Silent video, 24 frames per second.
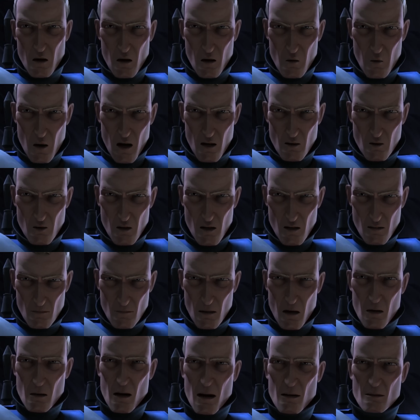If they don't
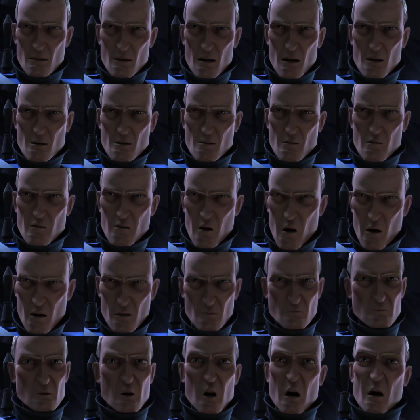learn from the past
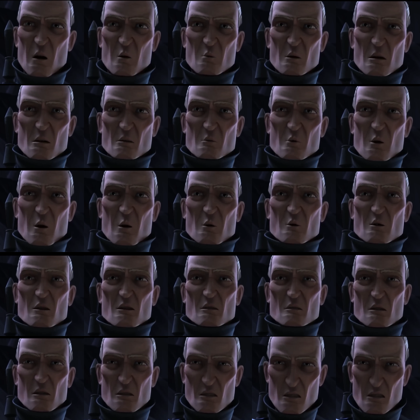and continue resorting to